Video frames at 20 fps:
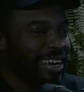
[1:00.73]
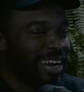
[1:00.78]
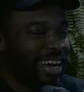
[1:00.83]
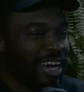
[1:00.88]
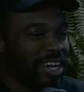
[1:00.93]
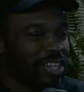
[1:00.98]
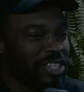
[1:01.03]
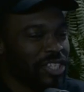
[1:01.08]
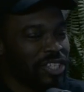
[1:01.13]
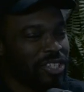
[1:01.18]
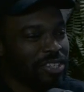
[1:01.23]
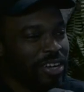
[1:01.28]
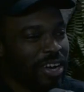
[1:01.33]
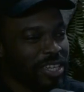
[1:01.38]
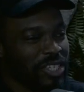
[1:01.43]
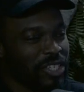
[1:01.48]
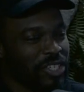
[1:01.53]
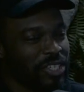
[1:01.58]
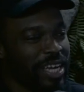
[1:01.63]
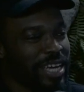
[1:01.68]
I, sh- I
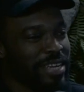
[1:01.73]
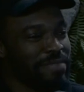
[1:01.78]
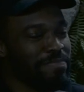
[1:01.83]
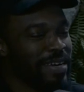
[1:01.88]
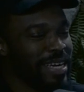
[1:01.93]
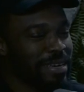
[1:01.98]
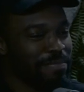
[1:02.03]
shed my